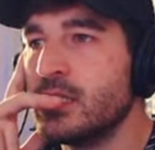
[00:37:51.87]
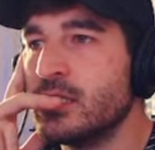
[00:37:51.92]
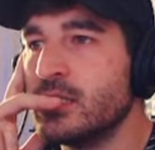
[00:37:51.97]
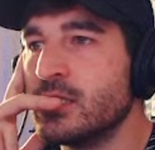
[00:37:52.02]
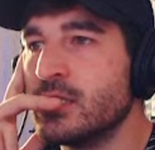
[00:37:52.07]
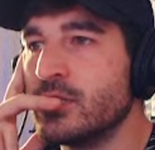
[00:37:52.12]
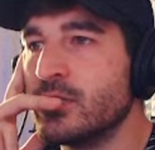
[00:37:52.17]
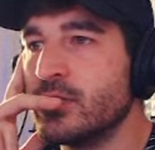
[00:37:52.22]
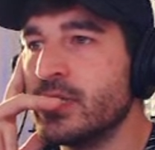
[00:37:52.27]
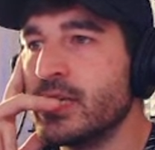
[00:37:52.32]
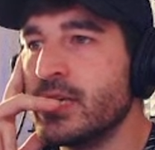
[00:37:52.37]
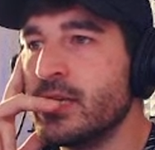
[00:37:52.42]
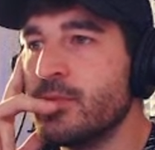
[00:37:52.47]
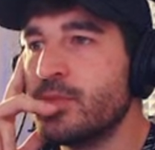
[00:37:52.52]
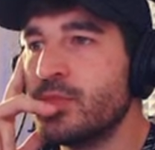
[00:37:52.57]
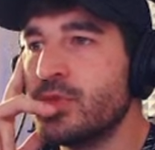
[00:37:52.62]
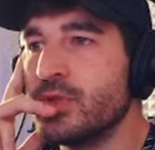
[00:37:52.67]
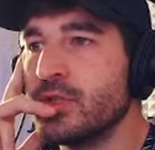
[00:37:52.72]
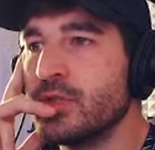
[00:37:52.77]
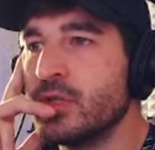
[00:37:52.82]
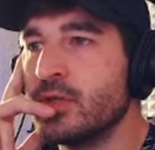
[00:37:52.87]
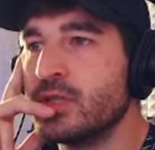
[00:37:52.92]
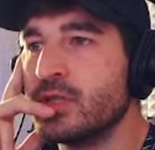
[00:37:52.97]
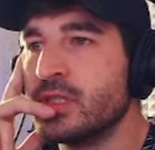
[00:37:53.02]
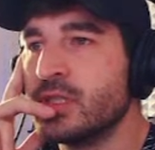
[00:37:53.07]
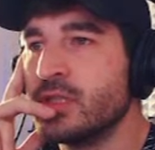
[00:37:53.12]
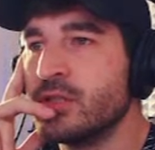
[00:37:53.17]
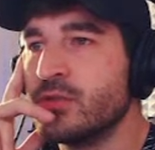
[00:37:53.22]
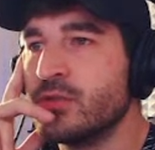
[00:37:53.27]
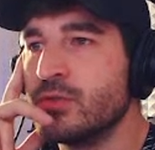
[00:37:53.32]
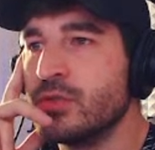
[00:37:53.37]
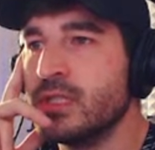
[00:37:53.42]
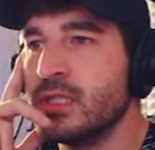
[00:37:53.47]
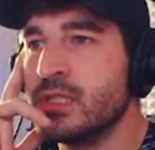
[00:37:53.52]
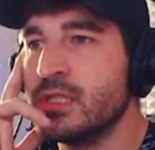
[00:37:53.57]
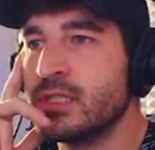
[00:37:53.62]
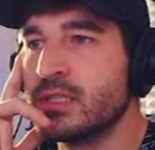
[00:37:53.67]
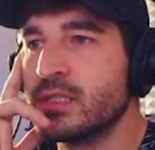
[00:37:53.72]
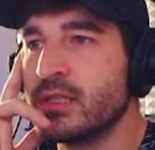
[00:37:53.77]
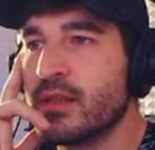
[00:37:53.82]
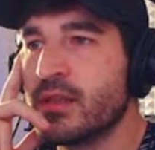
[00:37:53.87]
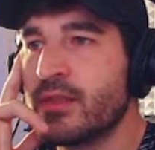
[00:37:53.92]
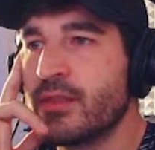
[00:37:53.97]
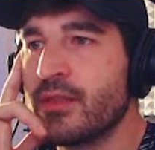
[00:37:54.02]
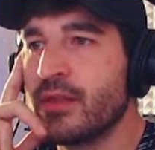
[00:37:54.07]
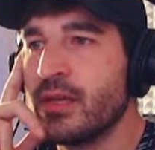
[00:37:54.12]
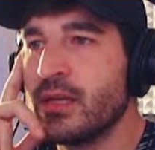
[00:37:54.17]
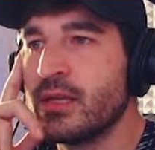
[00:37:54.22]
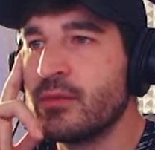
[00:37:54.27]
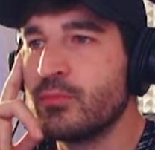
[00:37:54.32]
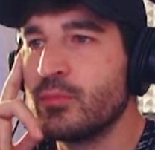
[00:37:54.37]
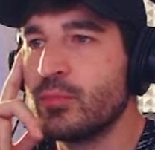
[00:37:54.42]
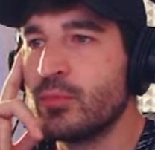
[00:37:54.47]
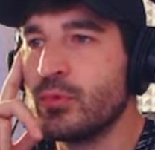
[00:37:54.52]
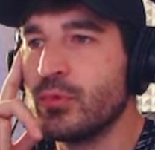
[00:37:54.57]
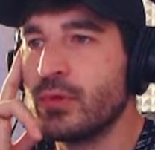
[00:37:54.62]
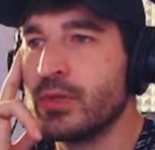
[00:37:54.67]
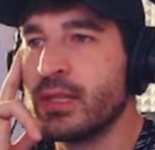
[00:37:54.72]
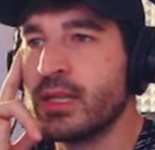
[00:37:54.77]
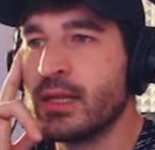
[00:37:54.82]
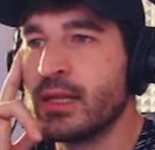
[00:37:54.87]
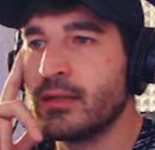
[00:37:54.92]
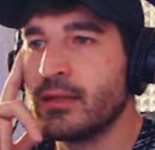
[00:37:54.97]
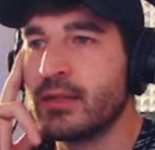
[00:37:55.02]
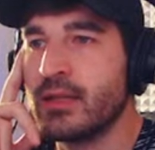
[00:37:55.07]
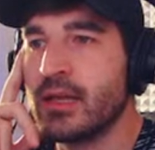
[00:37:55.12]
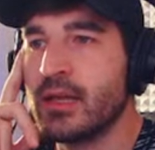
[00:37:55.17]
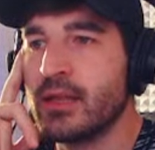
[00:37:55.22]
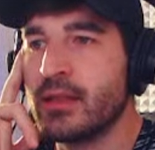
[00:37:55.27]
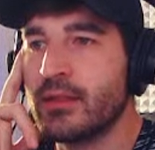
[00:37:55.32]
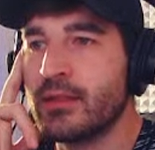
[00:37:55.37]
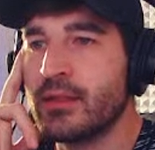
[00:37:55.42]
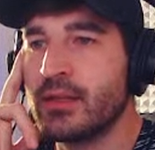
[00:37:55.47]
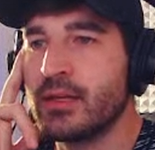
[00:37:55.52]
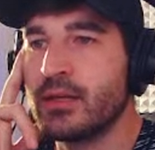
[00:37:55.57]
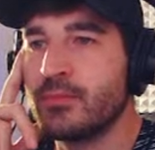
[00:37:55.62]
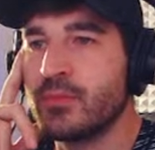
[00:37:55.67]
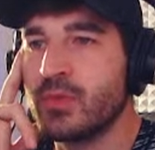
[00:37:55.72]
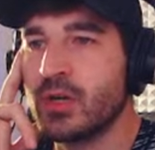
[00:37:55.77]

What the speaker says: So the input goes into this thing, then that thing.